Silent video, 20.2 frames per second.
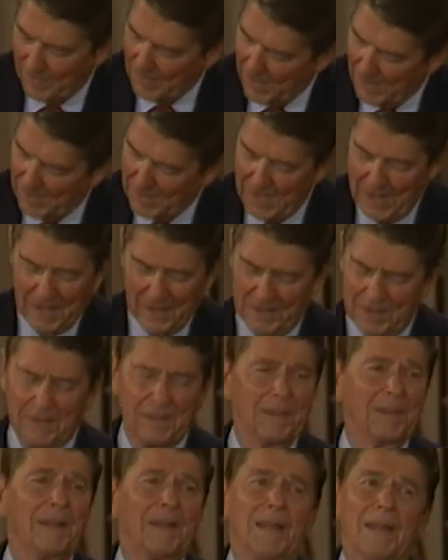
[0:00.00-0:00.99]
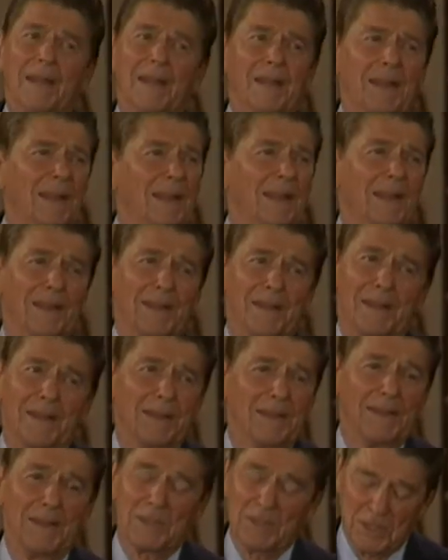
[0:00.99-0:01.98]
Again,
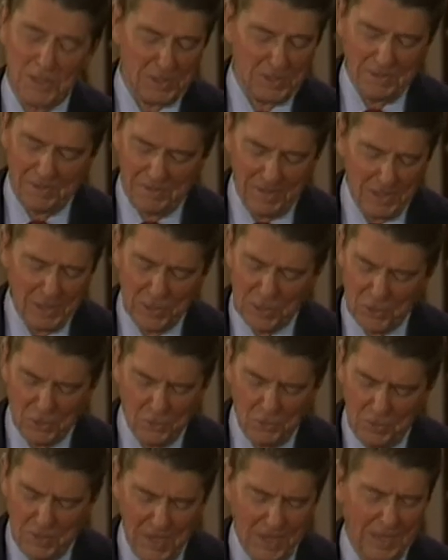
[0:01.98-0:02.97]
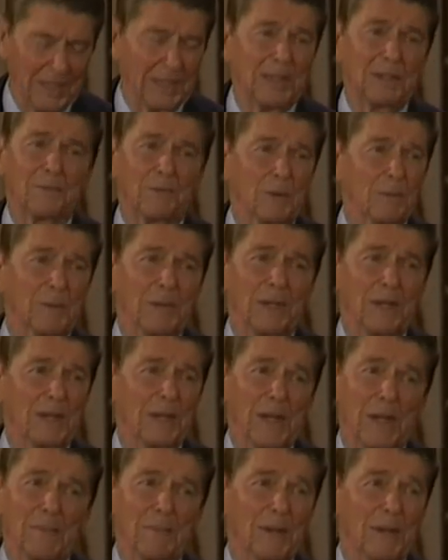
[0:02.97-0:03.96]
this is too delicate for me to
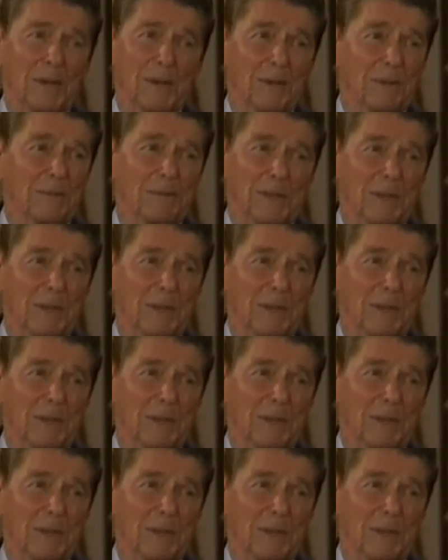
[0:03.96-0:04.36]
comment or